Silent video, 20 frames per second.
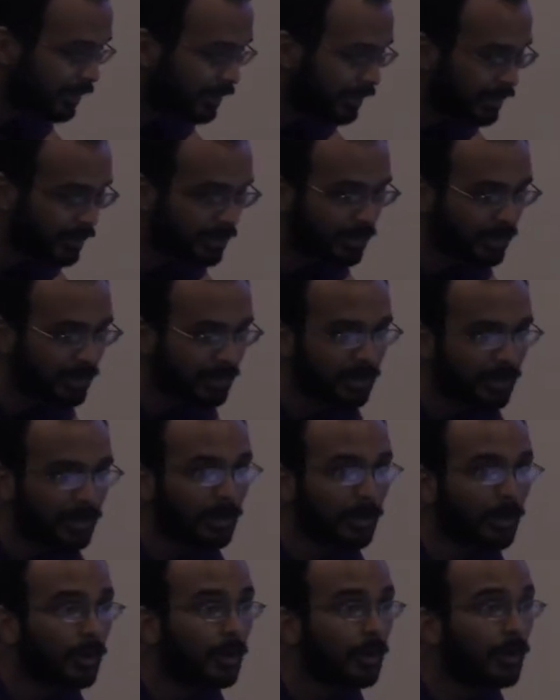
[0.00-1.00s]
because there's stuff that you want
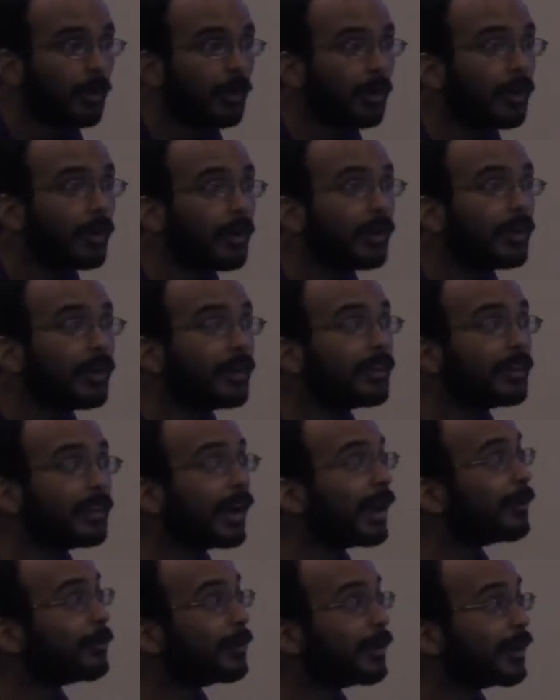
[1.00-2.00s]
at the top. Yeah, and
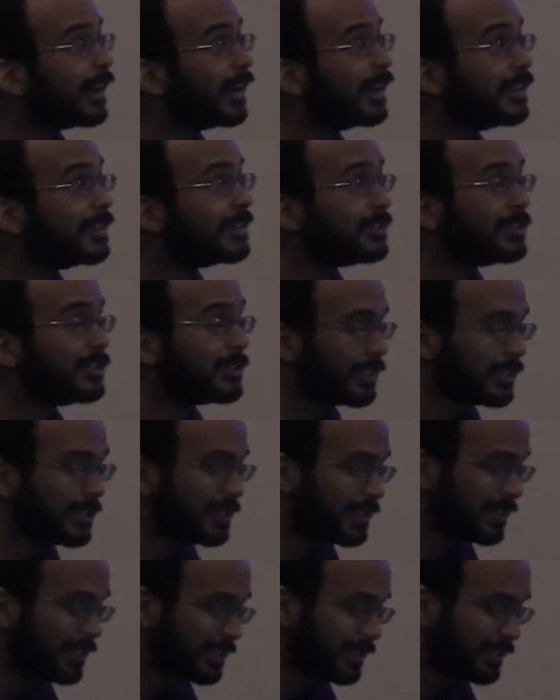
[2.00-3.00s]
one, one is just the
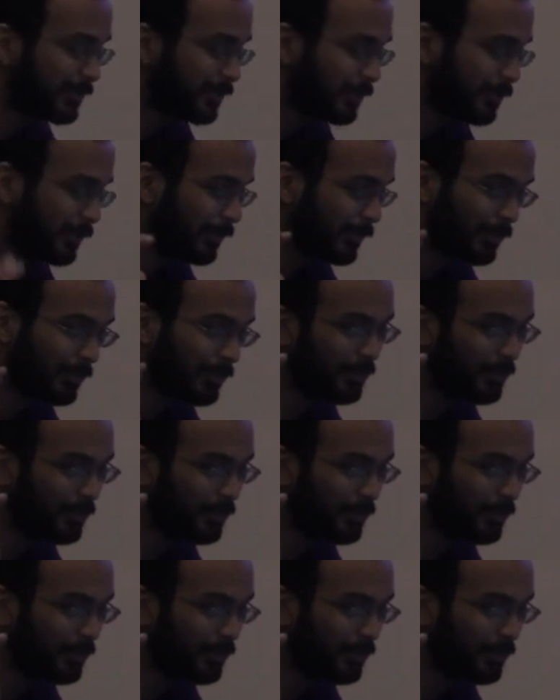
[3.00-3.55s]
first thing that